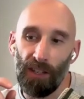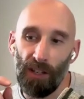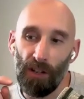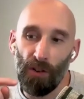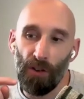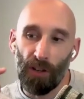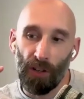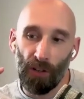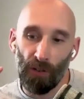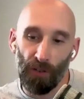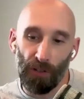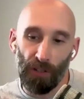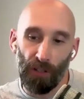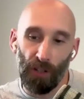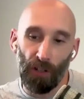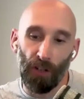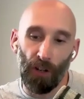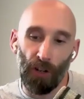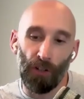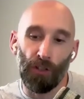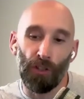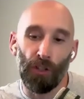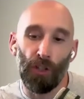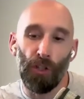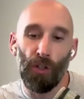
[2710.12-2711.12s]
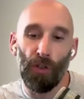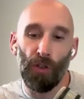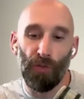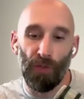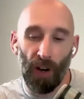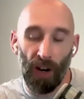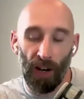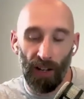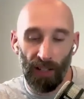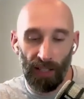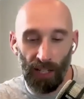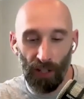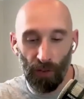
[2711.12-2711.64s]
You can also go too
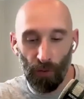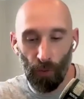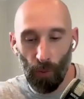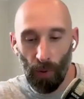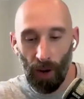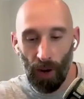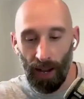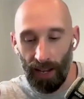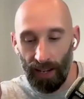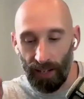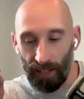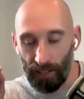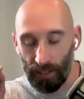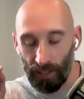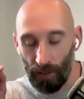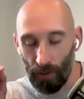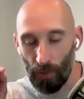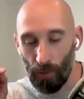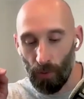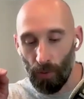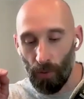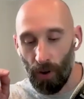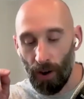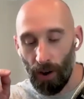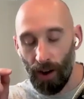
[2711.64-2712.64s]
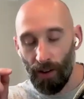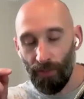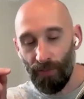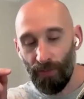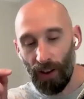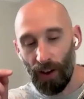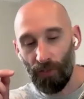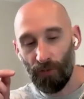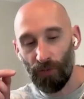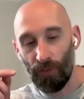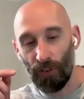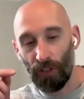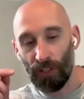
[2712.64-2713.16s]
far the other way. So what I
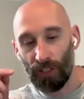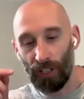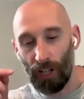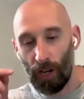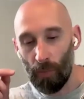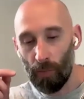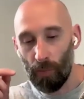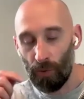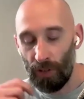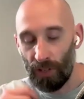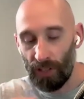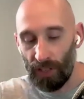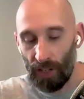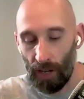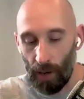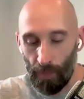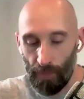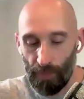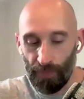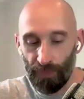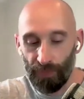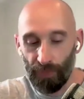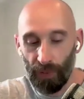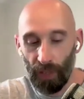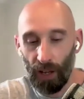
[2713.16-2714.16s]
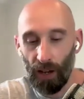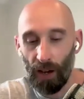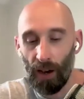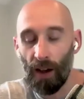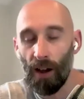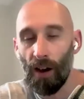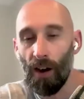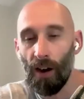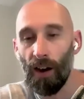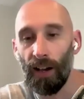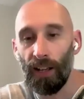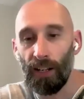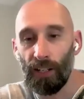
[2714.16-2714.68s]
found, for example, is I
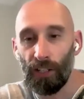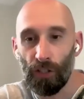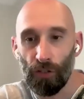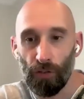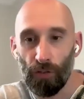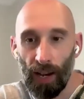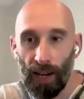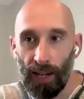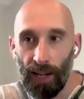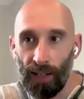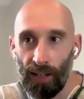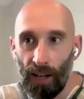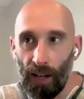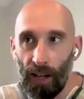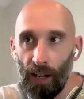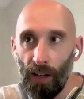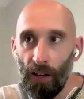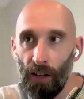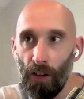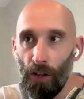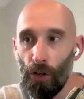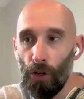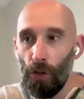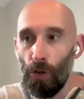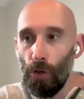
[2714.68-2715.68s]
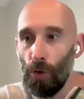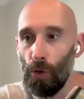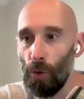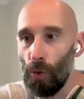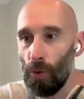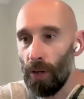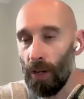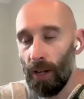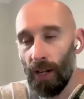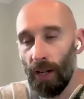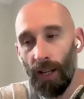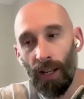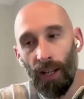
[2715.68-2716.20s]
hired a trainer
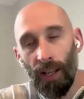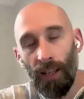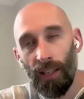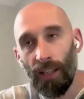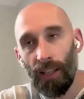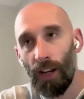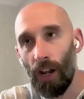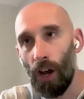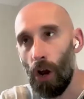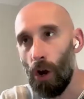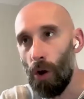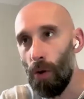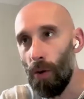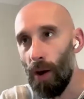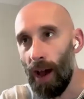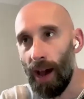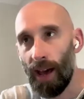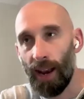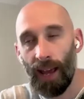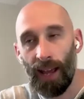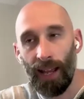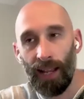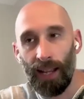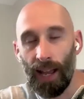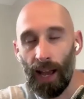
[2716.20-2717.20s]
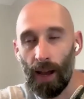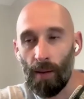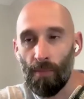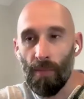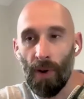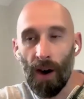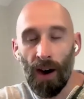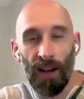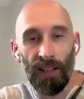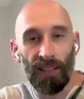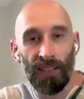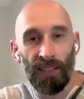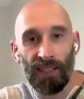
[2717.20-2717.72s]
who, you know, had a
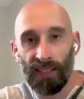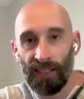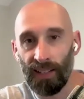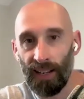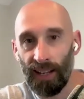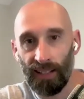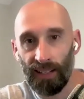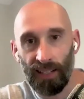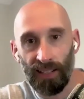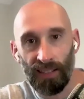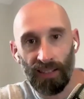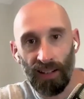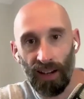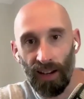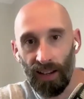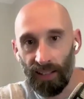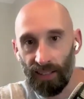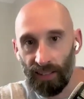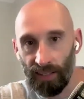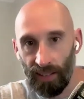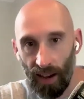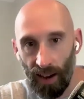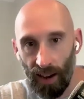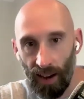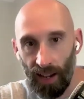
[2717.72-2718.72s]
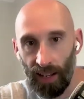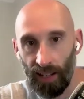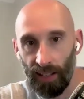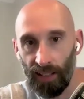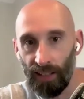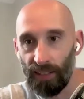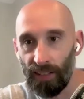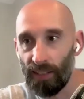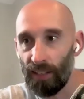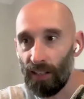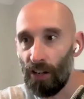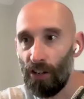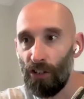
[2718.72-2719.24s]
master's in exercise
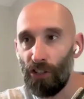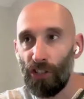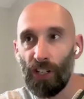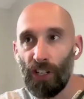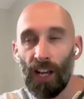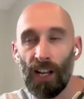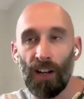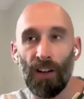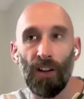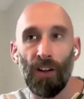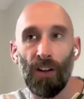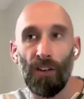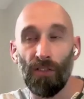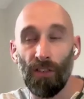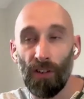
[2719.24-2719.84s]
science. You know, she has